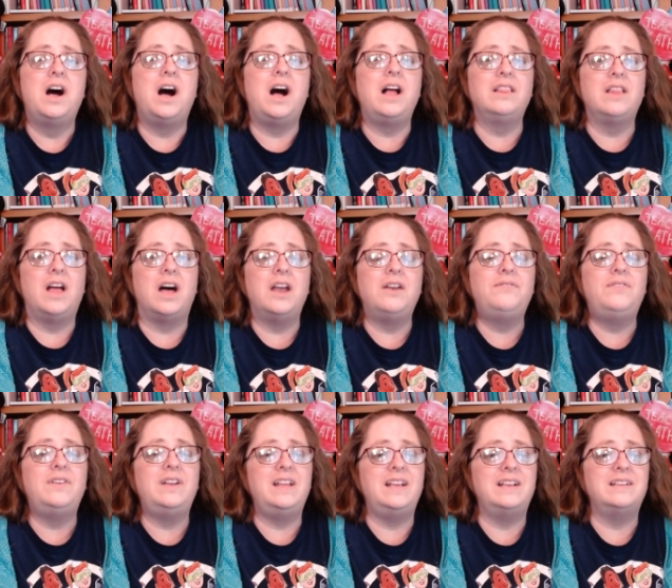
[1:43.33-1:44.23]
a lot
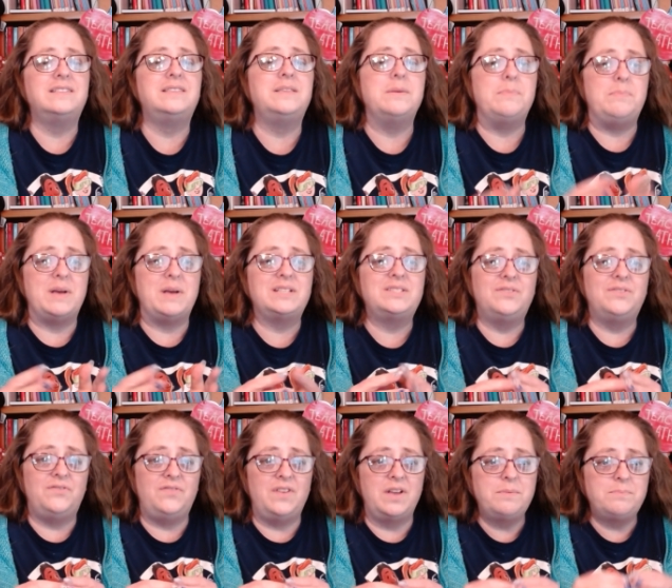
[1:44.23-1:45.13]
of it is the
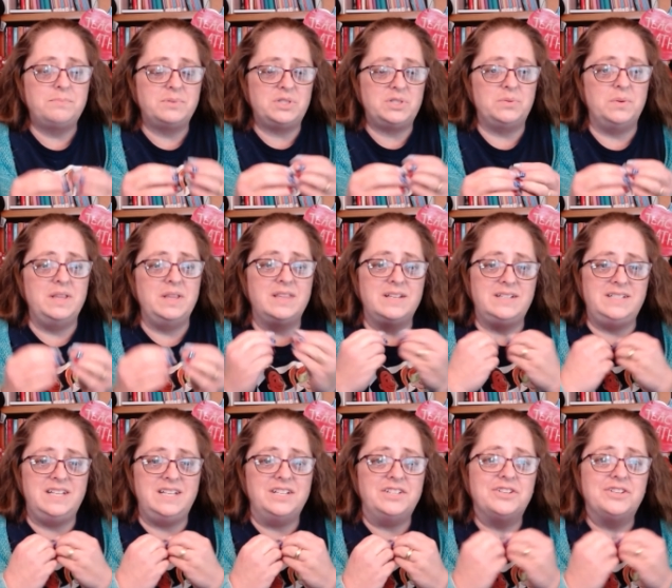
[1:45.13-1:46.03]
best fit between the
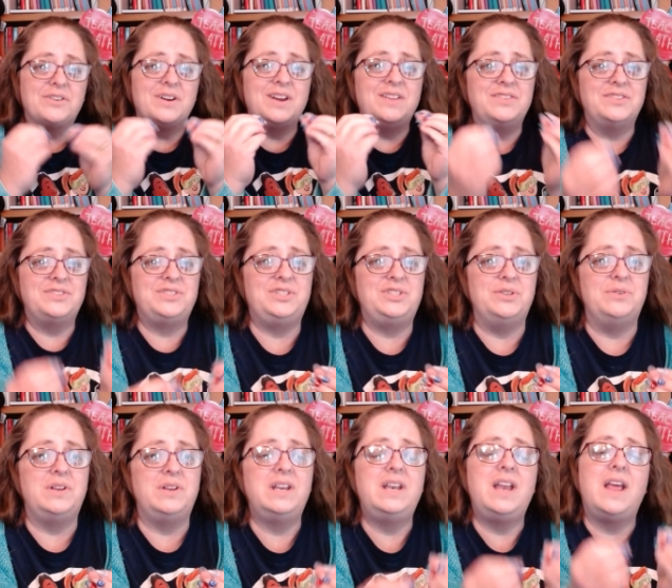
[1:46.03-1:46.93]
teacher and the
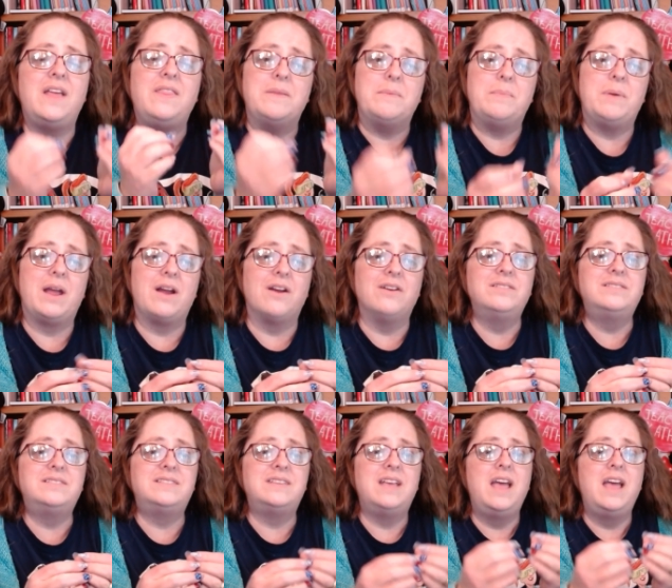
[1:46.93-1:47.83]
student and the
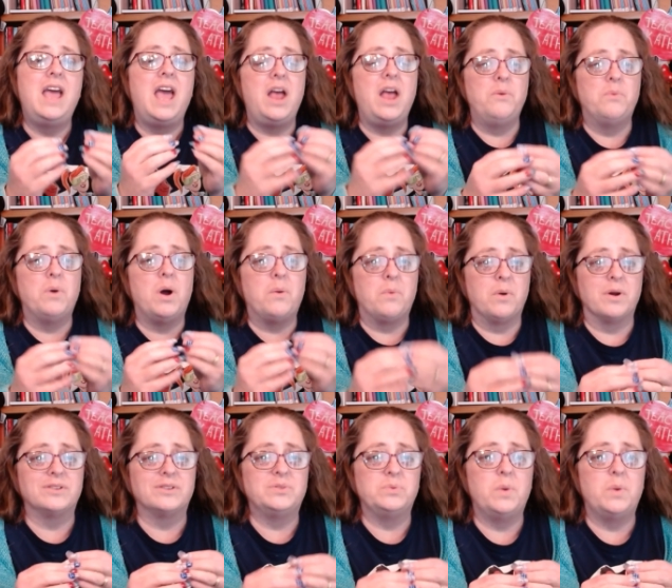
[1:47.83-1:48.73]
parents and what
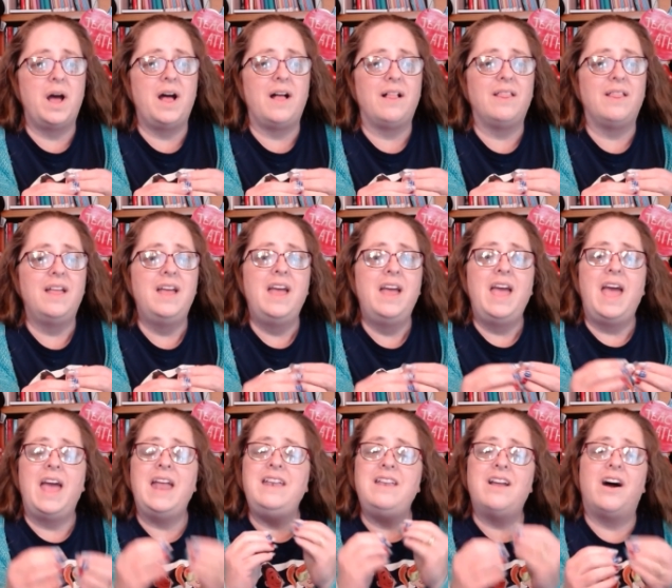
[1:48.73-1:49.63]
works well.
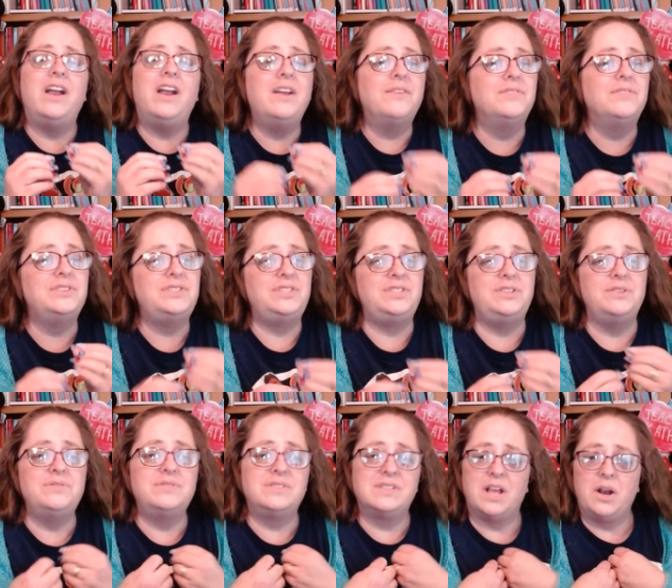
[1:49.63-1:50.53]
And not every
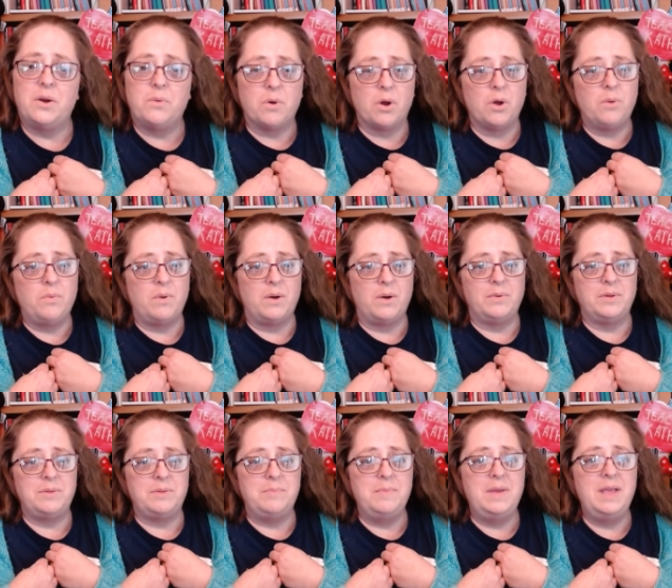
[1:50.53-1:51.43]
student's going to work well
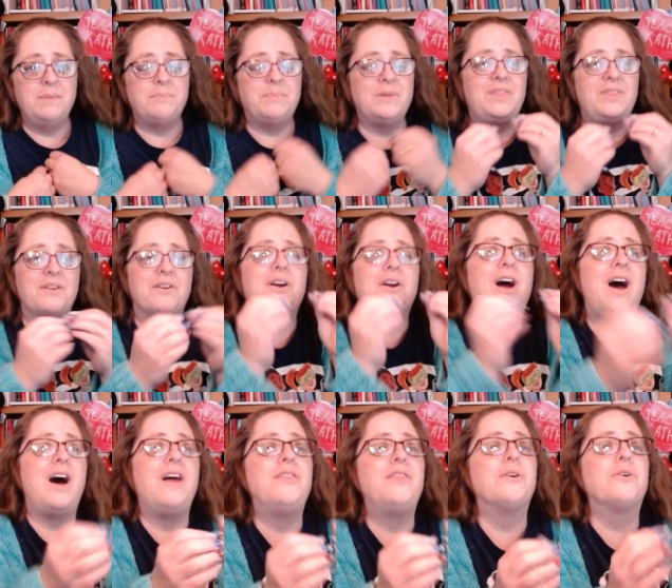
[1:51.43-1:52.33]
with me, but there are
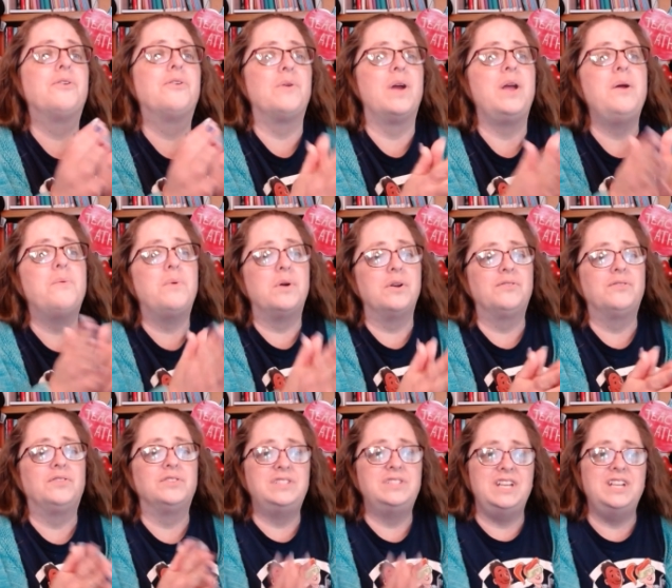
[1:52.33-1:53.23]
other great,
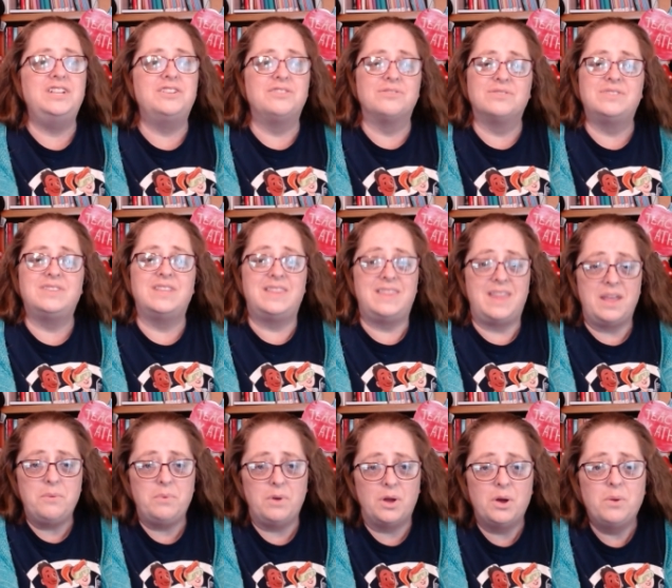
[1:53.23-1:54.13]
wonderful teachers that
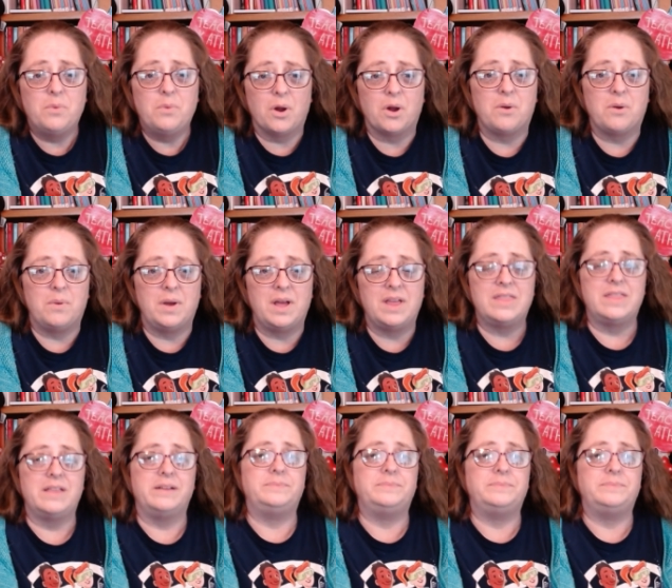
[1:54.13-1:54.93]
they will work with.